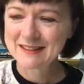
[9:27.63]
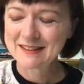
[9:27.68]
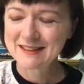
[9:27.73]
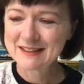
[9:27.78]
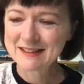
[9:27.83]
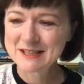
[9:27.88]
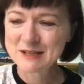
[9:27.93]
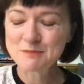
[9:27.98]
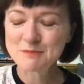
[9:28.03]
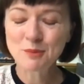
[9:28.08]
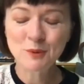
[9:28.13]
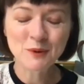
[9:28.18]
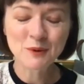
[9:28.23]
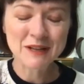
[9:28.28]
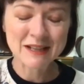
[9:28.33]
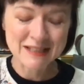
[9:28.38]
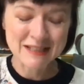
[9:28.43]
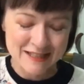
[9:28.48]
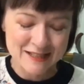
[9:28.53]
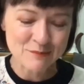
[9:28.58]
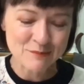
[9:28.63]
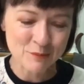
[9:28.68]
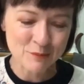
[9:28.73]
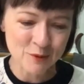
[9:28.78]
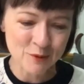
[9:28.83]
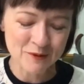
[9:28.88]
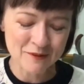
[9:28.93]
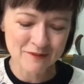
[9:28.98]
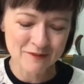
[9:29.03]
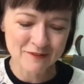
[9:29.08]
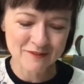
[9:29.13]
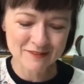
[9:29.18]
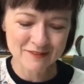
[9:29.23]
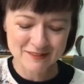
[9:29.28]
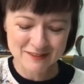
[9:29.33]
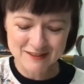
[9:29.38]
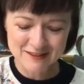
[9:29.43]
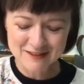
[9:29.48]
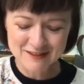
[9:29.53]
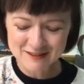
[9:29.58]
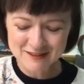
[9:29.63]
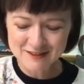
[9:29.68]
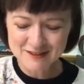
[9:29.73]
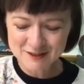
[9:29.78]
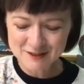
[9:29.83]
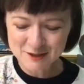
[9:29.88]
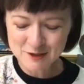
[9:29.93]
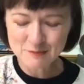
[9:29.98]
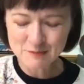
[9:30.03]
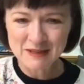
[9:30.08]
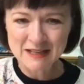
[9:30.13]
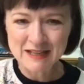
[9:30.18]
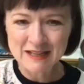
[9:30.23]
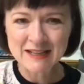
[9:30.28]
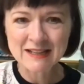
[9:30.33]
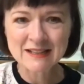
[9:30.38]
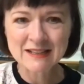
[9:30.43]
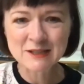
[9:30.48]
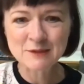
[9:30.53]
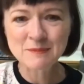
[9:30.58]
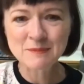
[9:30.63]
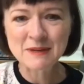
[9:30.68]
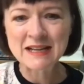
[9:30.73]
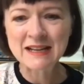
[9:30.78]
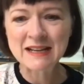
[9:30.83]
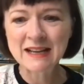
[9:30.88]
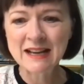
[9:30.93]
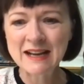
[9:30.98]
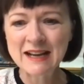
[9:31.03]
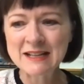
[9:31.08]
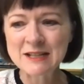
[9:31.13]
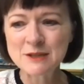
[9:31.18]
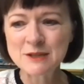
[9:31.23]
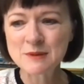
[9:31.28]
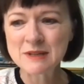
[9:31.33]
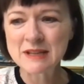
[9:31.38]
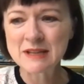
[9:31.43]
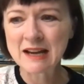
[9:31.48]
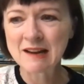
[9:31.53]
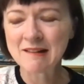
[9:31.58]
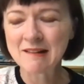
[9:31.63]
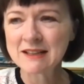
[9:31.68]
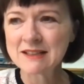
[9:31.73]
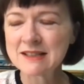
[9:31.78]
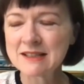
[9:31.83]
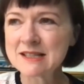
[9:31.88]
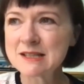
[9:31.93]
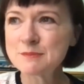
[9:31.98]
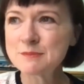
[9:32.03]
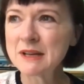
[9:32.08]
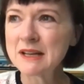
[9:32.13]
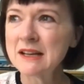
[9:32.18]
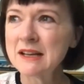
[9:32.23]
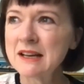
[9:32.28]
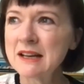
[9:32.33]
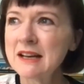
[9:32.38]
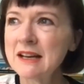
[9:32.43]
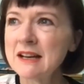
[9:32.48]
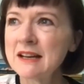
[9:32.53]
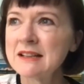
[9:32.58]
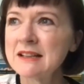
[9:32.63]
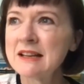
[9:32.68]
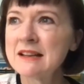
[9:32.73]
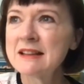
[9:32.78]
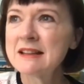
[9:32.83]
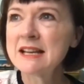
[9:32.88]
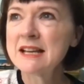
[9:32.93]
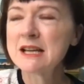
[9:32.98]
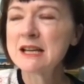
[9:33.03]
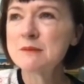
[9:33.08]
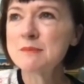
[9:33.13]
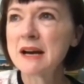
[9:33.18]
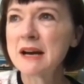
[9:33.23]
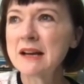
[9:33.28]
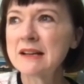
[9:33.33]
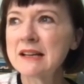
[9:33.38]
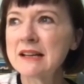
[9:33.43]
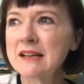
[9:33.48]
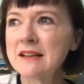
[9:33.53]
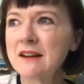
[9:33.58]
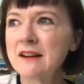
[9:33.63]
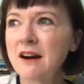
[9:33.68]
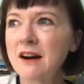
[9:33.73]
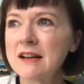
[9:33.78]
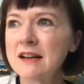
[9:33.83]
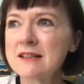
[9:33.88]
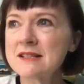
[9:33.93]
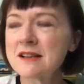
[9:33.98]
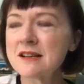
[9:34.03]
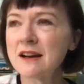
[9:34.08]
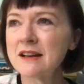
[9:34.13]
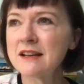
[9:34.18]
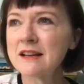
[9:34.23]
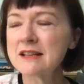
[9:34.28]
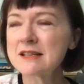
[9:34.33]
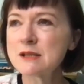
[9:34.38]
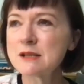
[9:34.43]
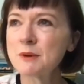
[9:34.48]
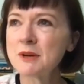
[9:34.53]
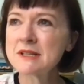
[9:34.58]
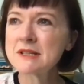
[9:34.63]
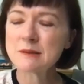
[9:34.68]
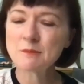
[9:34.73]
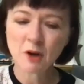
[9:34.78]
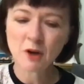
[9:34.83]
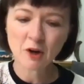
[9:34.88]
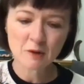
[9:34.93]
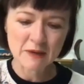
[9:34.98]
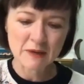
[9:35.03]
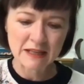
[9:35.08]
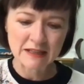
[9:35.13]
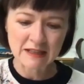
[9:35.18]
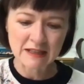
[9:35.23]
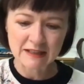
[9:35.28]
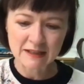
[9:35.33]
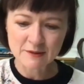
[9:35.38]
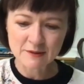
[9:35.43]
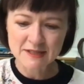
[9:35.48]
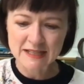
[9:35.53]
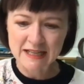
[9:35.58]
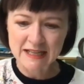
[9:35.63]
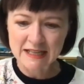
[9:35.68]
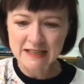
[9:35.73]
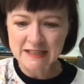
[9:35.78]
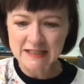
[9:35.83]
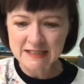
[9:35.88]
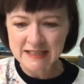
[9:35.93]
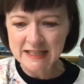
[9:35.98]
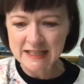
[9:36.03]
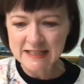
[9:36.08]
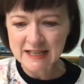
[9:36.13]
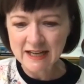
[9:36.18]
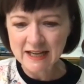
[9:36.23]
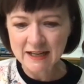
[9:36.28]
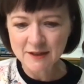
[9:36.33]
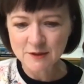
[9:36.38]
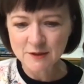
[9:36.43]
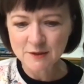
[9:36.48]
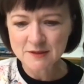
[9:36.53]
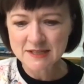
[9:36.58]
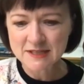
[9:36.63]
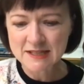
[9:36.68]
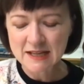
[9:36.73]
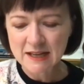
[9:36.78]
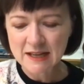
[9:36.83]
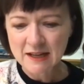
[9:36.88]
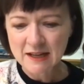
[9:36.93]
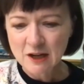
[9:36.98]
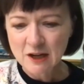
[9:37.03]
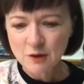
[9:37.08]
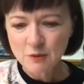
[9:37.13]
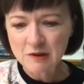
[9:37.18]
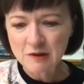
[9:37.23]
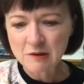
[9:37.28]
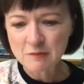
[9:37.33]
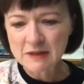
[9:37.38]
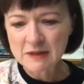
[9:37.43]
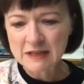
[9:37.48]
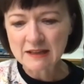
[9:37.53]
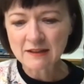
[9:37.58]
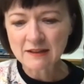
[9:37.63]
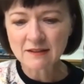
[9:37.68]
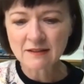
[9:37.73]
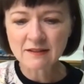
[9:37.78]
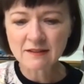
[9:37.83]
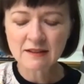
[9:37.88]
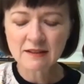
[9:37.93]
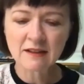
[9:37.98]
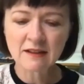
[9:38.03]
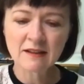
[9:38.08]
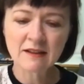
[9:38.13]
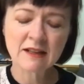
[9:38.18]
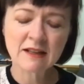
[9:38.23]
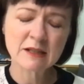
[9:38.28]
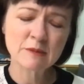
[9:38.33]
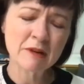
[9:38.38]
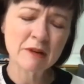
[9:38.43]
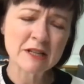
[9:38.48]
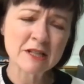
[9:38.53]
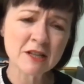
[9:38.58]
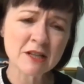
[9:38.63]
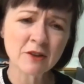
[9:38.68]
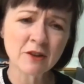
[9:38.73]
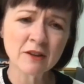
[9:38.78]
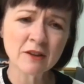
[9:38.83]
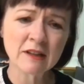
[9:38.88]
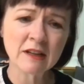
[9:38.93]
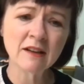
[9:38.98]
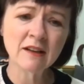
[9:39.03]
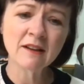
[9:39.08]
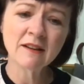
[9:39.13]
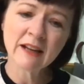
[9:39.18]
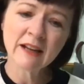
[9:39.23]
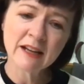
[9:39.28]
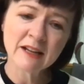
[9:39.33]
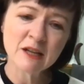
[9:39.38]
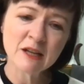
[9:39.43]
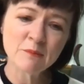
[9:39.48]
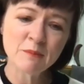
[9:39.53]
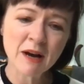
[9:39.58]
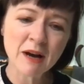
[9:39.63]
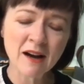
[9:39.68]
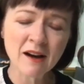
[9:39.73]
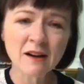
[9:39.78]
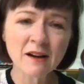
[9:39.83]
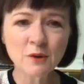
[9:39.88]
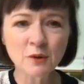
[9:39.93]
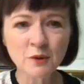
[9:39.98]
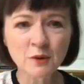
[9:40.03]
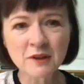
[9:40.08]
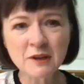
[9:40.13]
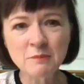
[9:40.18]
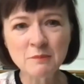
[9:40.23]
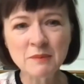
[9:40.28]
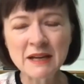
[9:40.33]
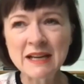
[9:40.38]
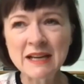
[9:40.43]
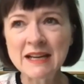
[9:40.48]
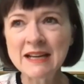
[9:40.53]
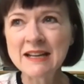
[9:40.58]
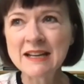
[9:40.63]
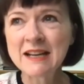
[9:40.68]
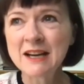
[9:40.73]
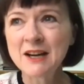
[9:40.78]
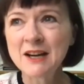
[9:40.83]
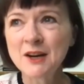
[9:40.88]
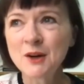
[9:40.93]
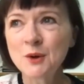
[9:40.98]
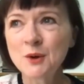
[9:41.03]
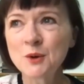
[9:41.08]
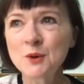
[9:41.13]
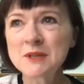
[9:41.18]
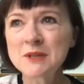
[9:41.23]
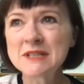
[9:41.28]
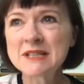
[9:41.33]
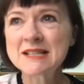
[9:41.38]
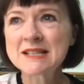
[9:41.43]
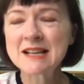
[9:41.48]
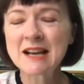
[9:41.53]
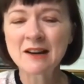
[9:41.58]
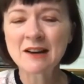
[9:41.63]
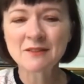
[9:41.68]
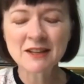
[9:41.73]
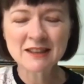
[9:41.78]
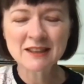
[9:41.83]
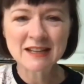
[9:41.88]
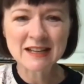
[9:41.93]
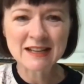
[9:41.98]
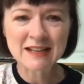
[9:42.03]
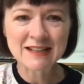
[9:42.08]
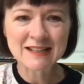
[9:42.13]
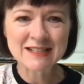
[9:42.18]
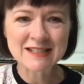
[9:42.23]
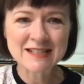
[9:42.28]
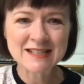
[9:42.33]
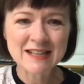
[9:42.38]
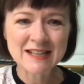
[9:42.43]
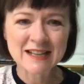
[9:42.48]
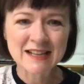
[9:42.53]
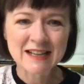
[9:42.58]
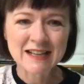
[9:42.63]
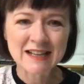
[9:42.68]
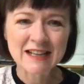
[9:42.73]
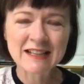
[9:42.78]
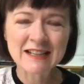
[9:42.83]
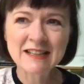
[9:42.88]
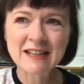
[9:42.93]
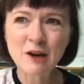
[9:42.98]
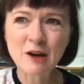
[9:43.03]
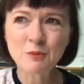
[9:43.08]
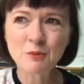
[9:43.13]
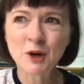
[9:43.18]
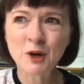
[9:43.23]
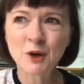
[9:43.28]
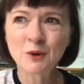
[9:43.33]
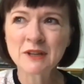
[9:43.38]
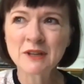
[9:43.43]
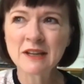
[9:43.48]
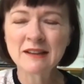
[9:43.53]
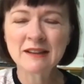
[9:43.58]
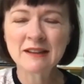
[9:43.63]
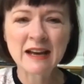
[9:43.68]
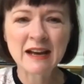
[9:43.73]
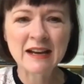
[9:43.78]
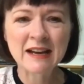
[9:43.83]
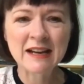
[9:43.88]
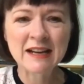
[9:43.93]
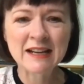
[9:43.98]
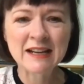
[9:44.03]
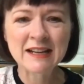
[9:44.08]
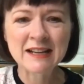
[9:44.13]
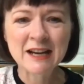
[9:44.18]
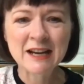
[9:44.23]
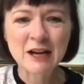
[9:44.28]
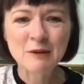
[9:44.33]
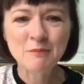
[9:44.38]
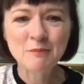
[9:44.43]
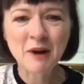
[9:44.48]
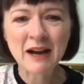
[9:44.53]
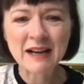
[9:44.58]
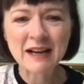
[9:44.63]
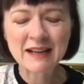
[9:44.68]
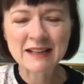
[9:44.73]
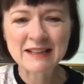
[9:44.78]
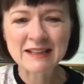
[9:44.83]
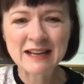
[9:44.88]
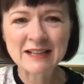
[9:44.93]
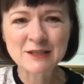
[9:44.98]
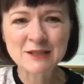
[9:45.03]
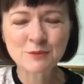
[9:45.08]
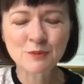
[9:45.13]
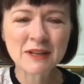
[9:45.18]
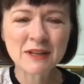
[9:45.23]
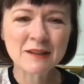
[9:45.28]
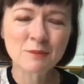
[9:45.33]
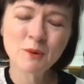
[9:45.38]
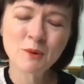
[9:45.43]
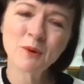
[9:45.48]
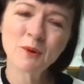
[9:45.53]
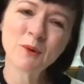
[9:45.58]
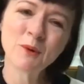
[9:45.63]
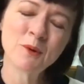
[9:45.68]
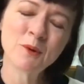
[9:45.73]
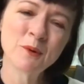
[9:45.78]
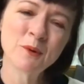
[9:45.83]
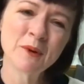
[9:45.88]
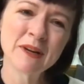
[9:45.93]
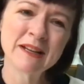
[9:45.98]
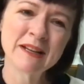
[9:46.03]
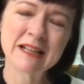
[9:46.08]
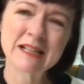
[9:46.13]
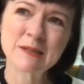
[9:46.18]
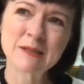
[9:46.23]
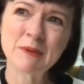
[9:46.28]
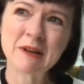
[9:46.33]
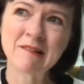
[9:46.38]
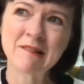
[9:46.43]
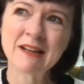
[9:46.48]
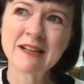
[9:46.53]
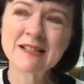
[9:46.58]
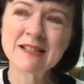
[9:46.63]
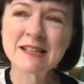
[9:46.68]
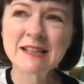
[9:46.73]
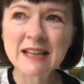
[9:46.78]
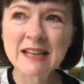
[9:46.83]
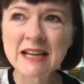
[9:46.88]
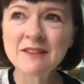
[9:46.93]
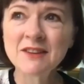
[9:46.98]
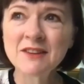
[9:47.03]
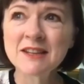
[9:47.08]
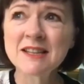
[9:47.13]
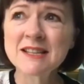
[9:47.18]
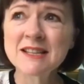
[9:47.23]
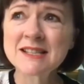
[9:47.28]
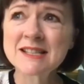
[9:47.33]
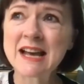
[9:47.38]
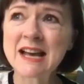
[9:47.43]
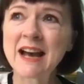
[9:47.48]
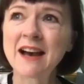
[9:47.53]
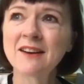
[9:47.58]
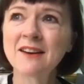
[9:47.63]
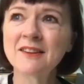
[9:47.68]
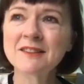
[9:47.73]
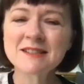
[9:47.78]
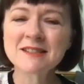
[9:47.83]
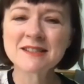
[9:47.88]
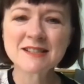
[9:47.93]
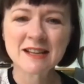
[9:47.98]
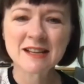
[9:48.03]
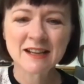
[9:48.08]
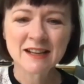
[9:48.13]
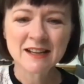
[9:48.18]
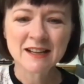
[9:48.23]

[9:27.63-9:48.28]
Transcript: it is important to be engaged with the characters, but you're thinking about it in hindsight. Yeah, I suppose I'm hoping that they'll see the details, whether it be the expression on the ladybug or the bee, or discover things in that world that they might connect with, or an experience, and even the sounds.